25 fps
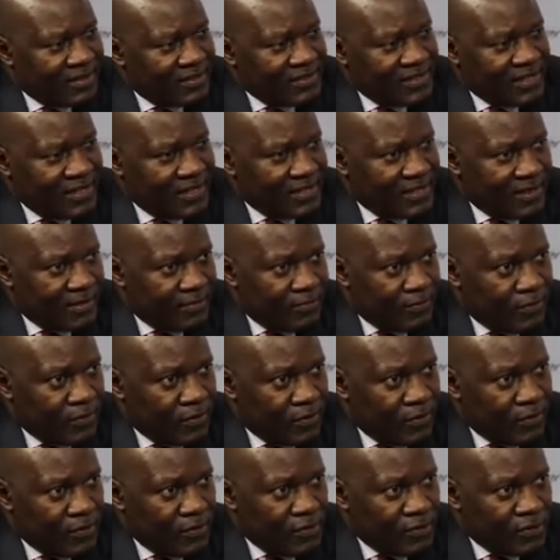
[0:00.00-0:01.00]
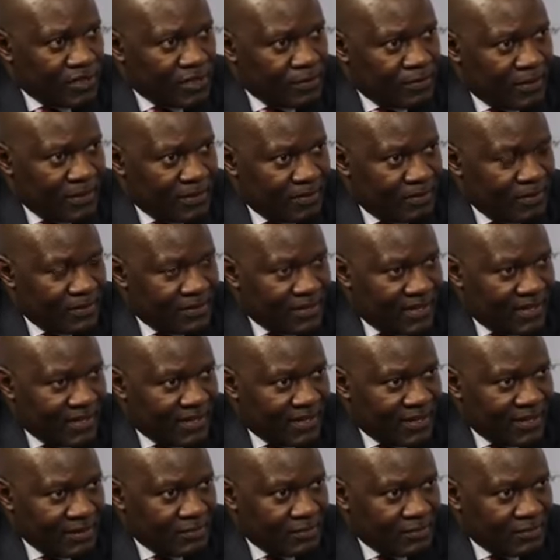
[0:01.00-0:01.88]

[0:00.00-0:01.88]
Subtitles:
the tender for smart metering.